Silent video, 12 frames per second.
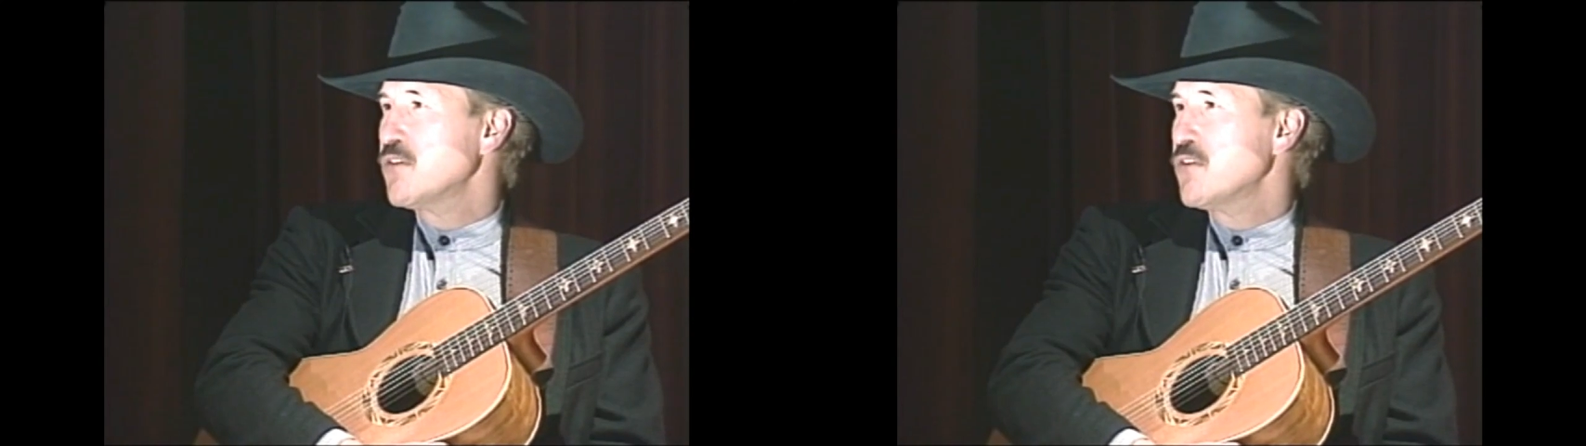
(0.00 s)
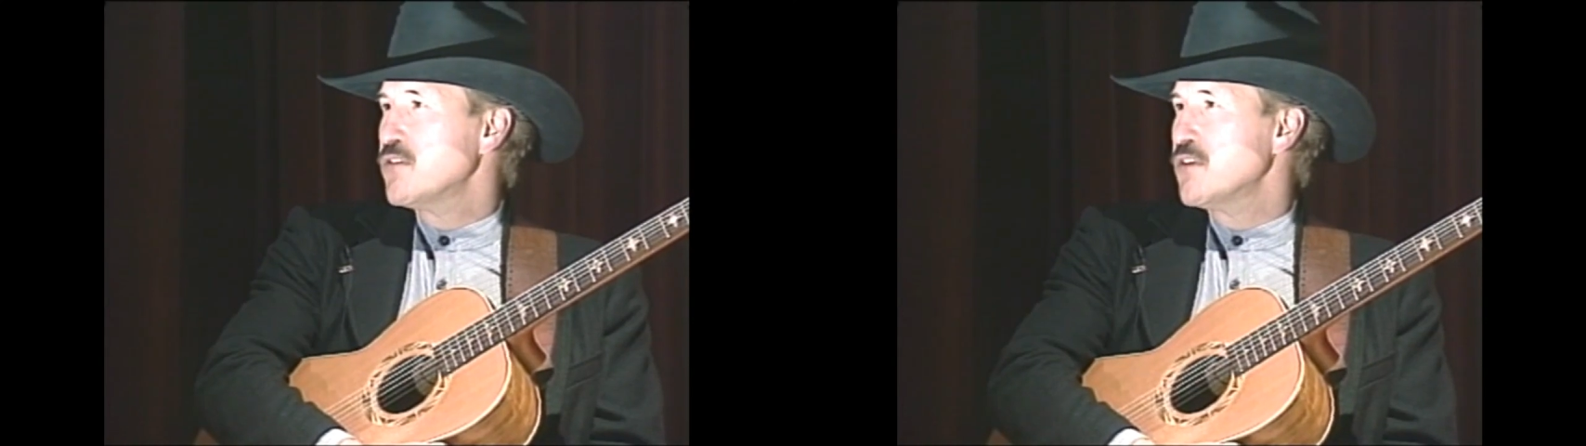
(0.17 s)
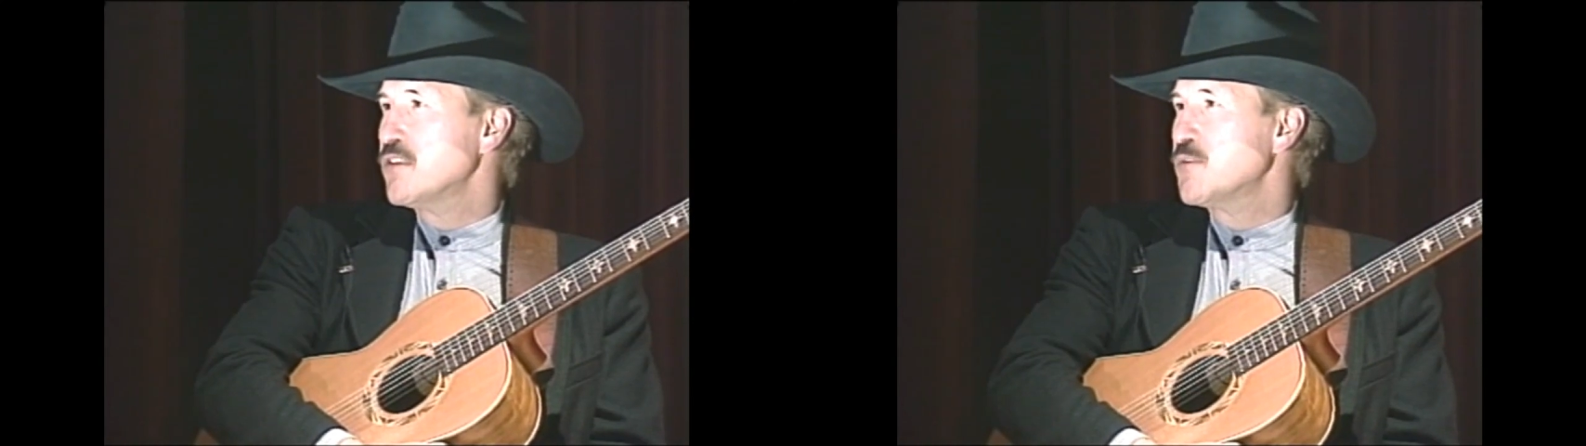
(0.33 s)

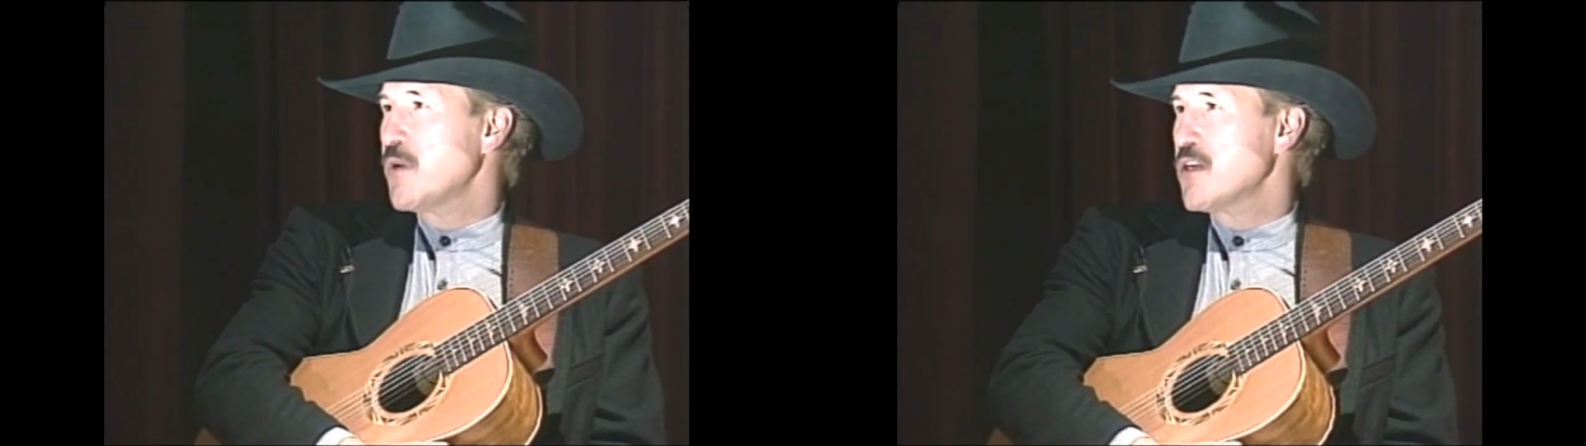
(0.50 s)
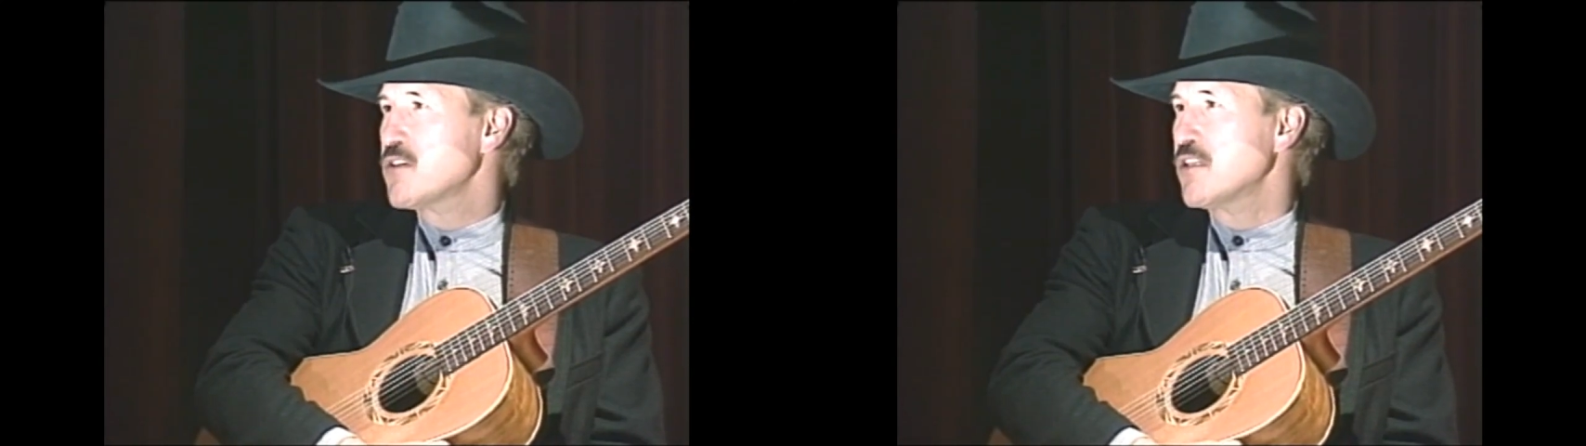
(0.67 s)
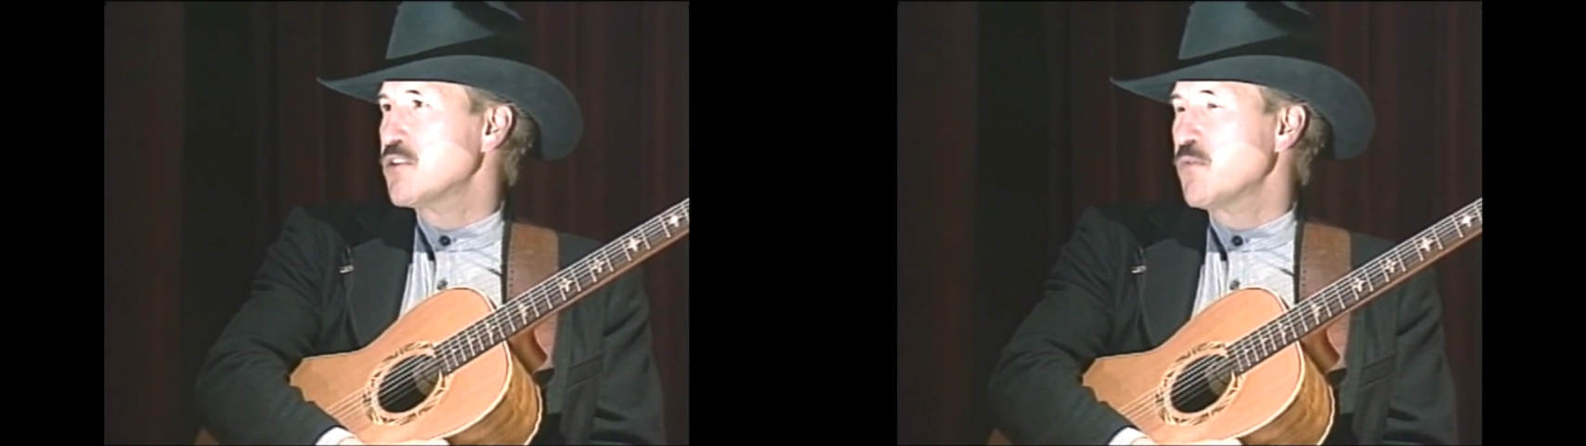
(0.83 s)
surgeon
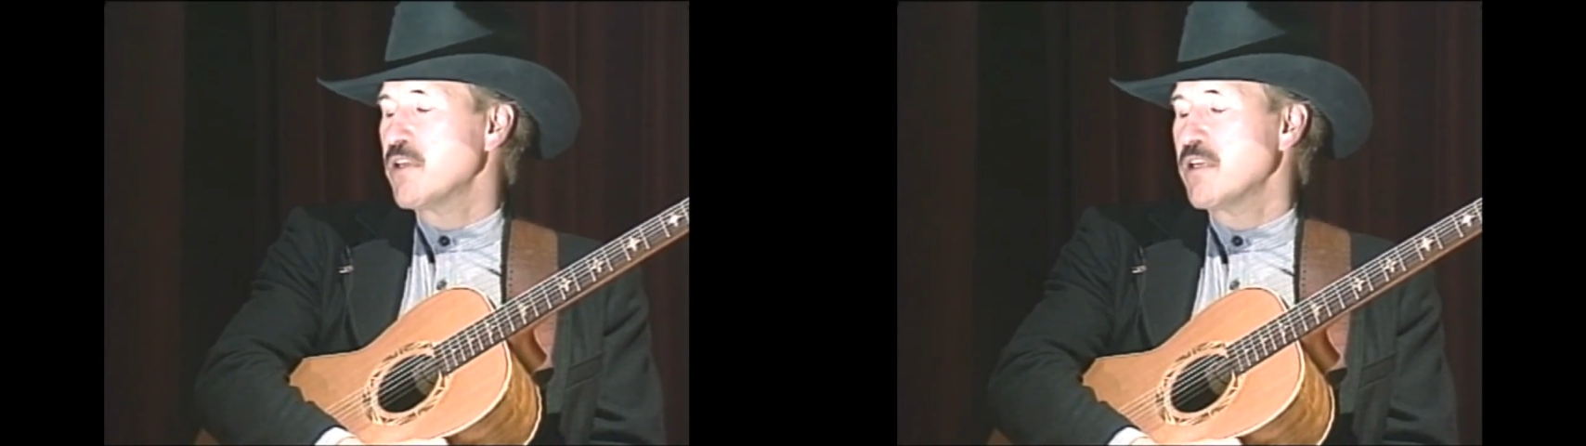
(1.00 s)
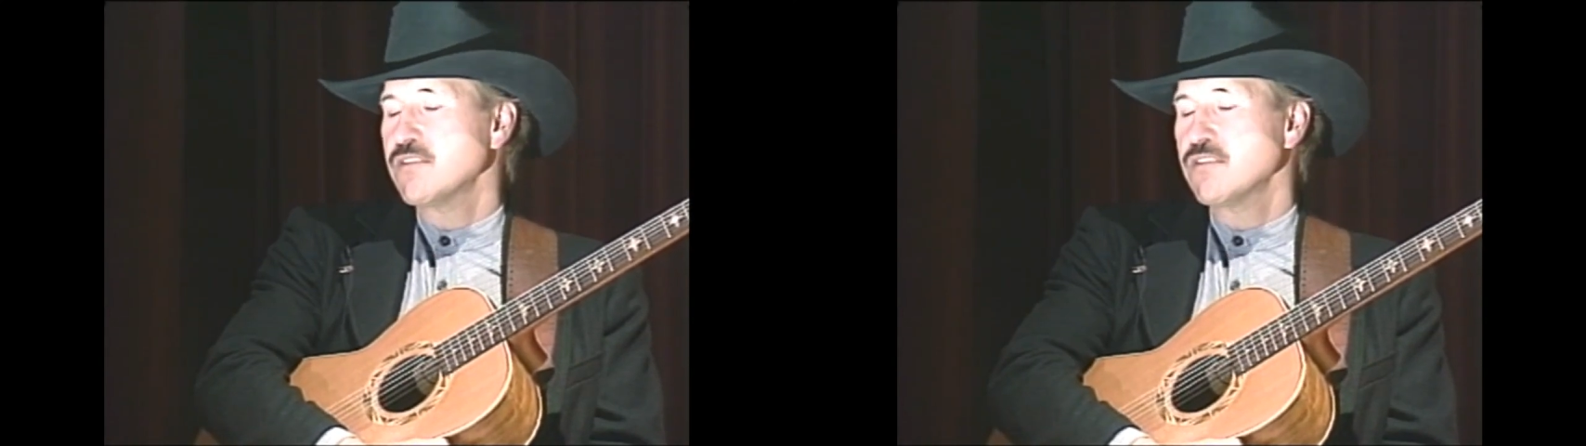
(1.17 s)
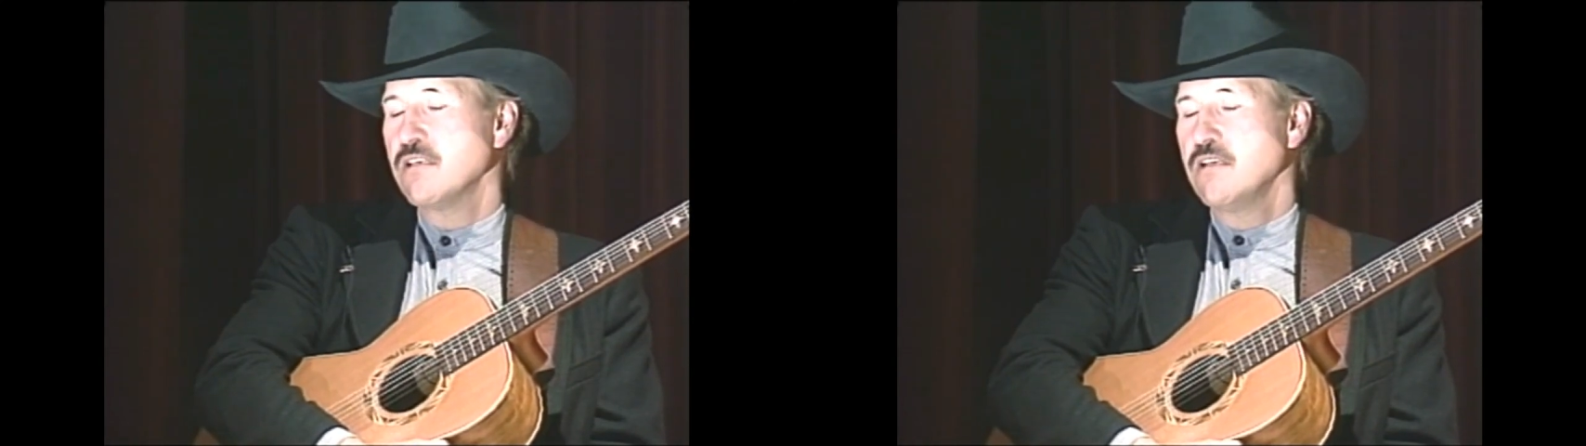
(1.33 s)
specialist with
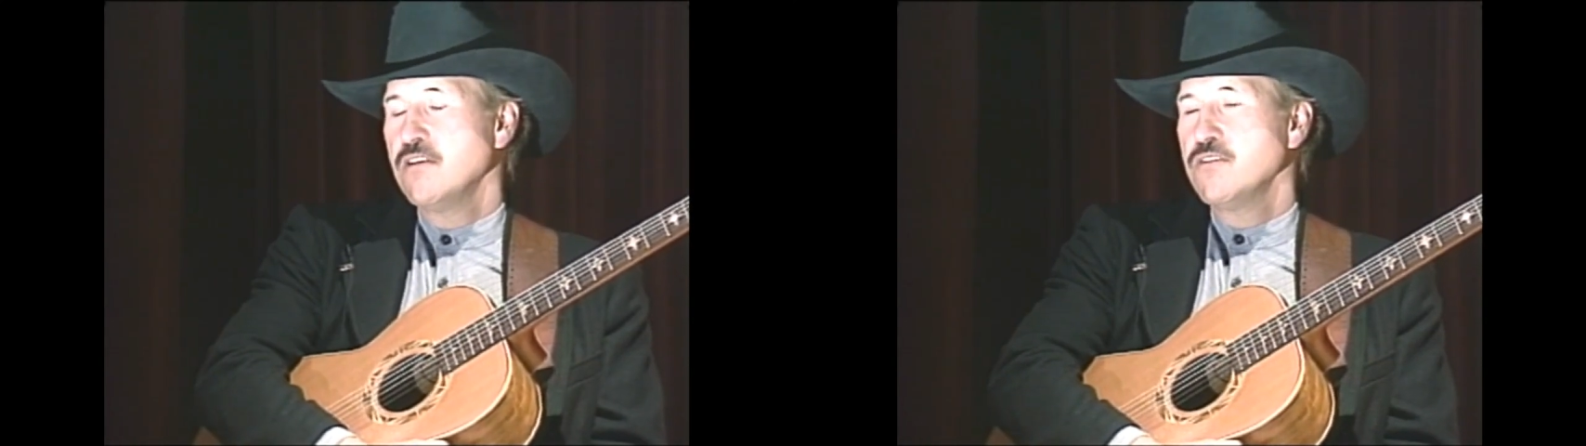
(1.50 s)
us